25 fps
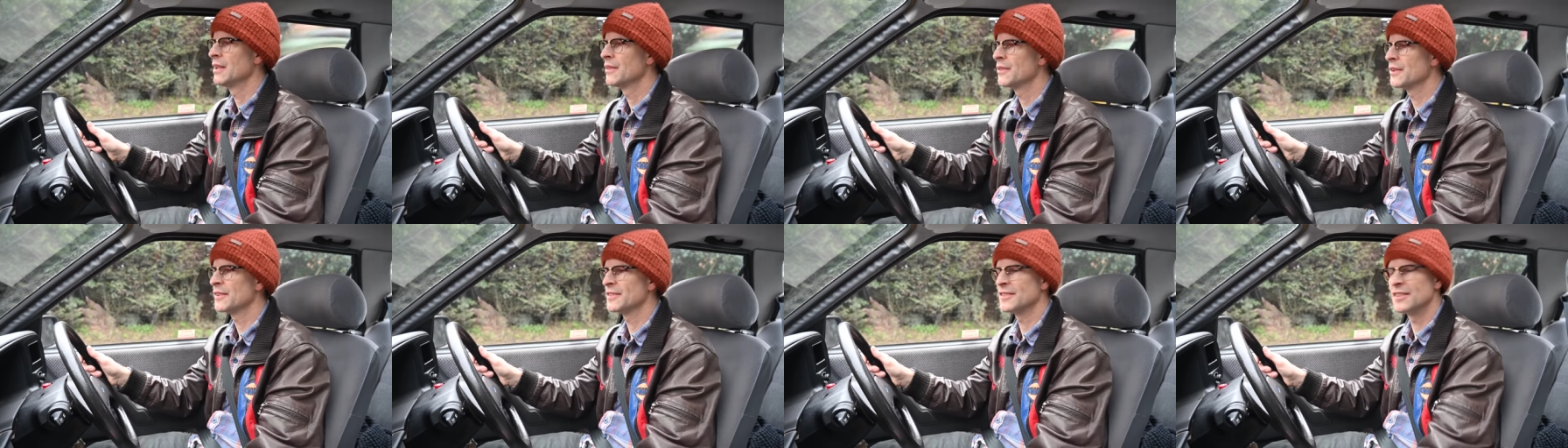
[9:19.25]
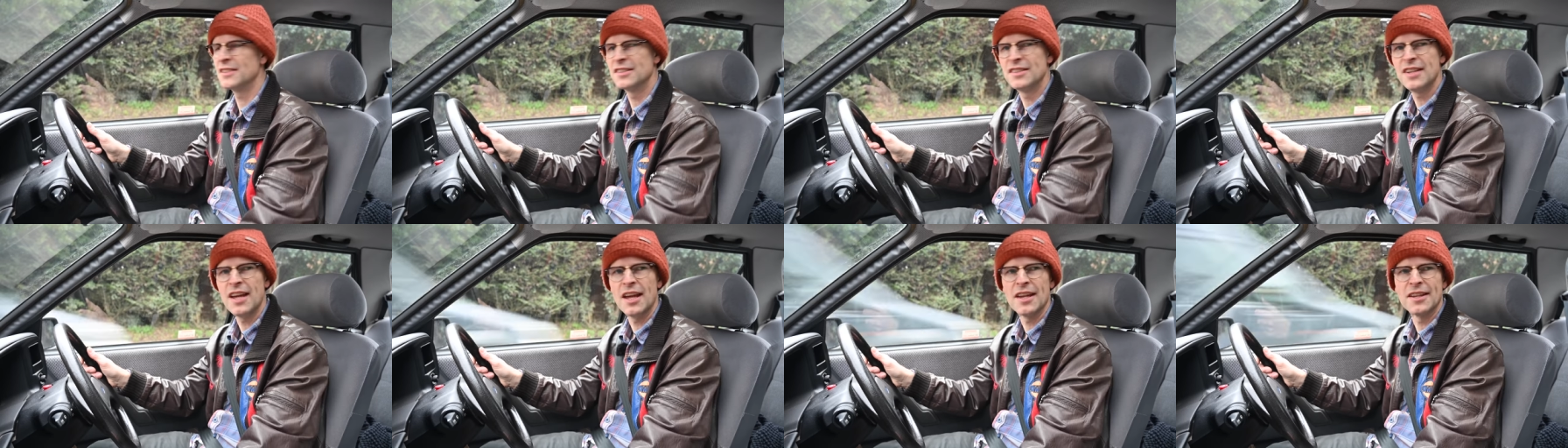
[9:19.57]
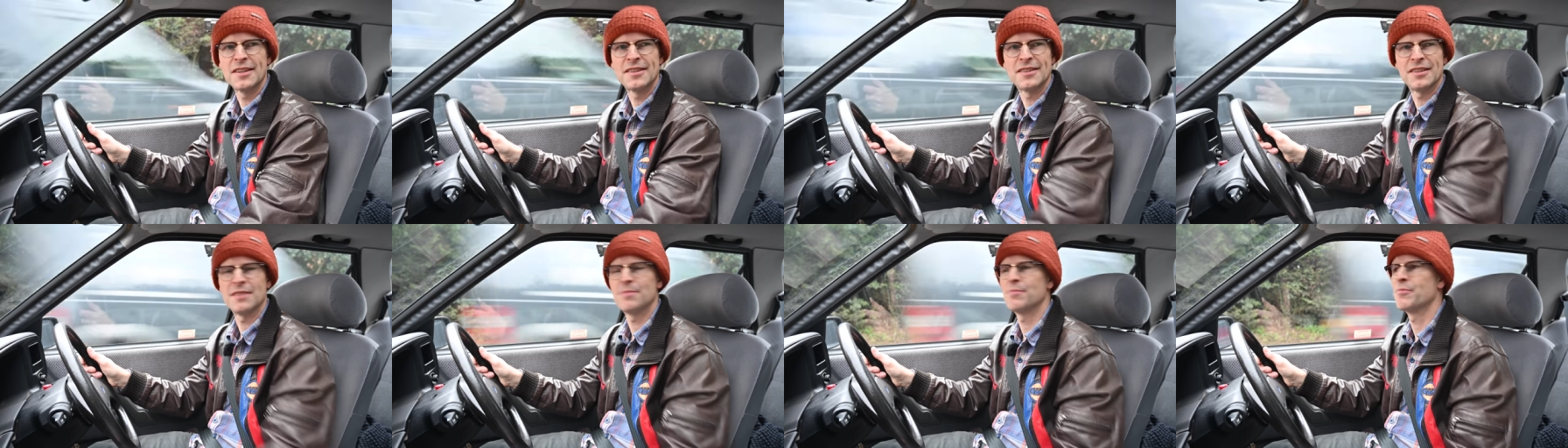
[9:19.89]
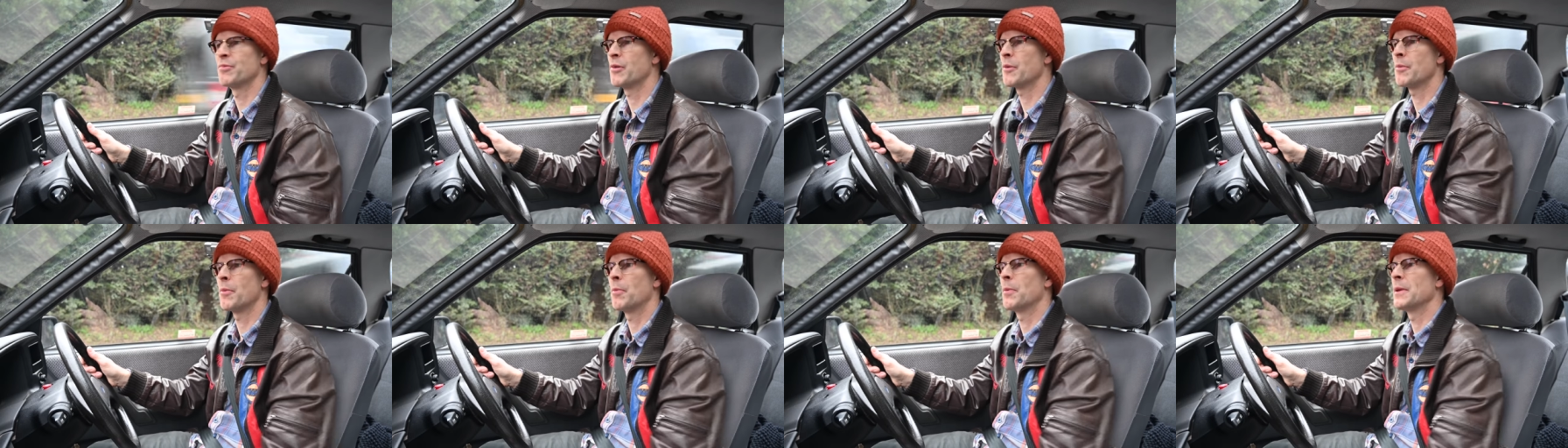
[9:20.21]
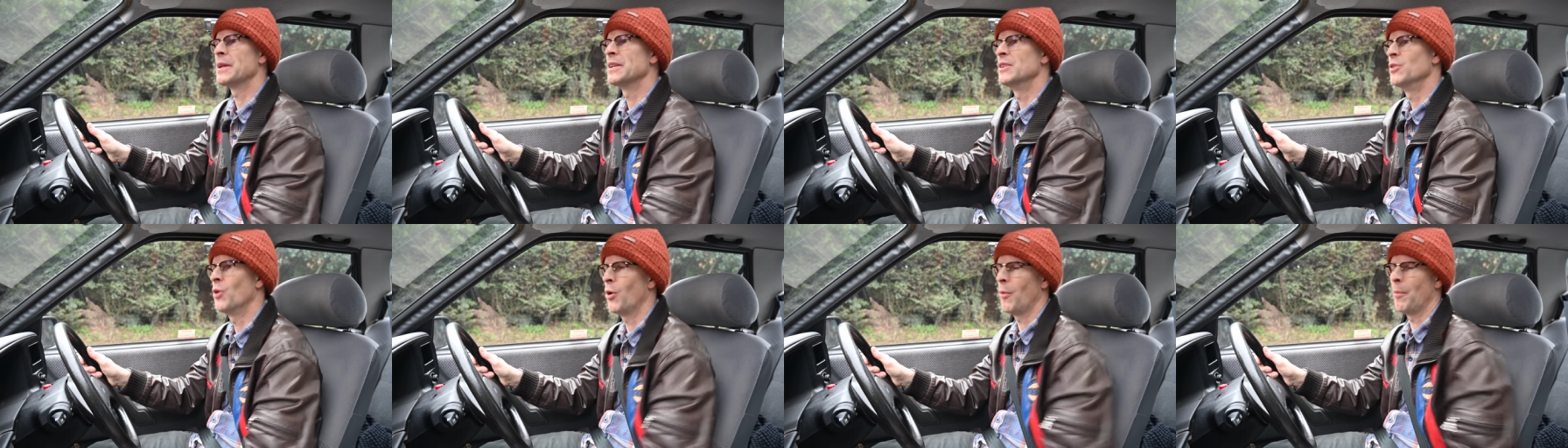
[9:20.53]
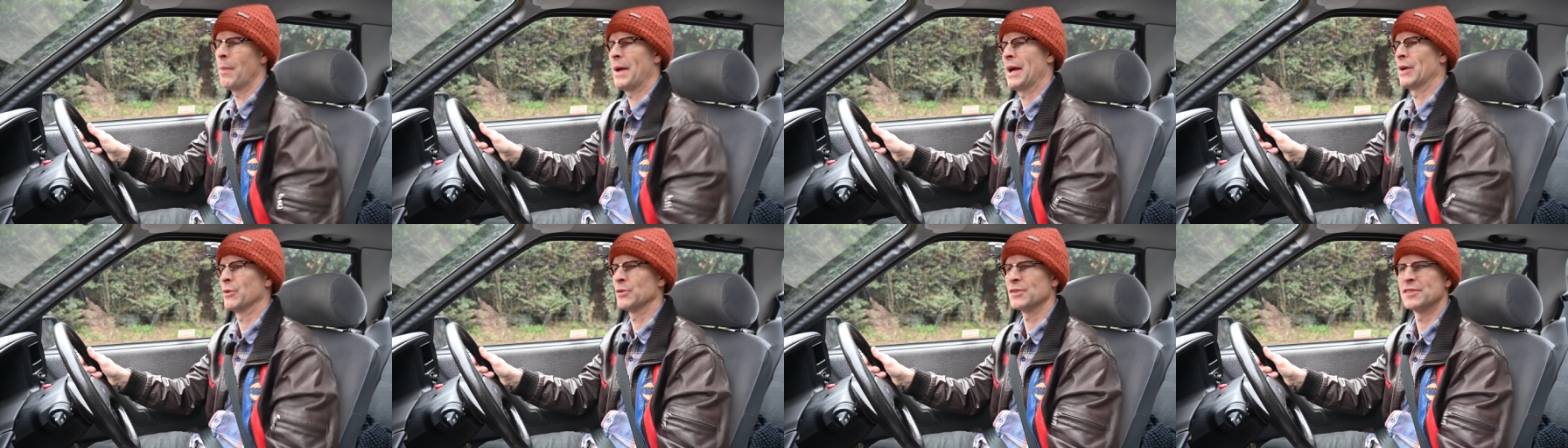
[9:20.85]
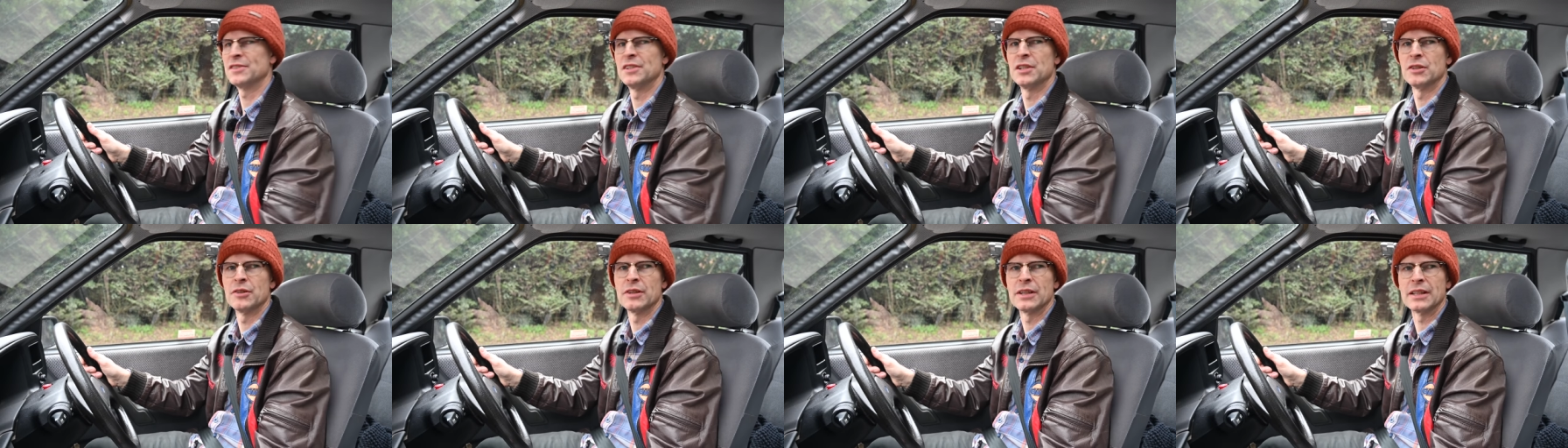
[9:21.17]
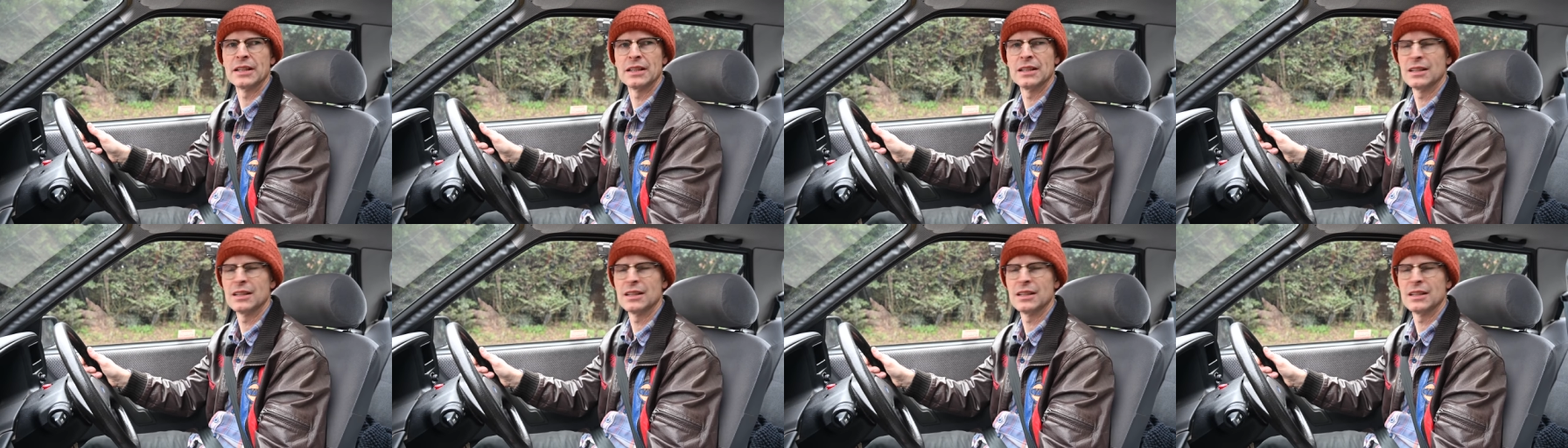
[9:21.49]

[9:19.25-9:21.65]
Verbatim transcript: that suggests it's probably not power steering.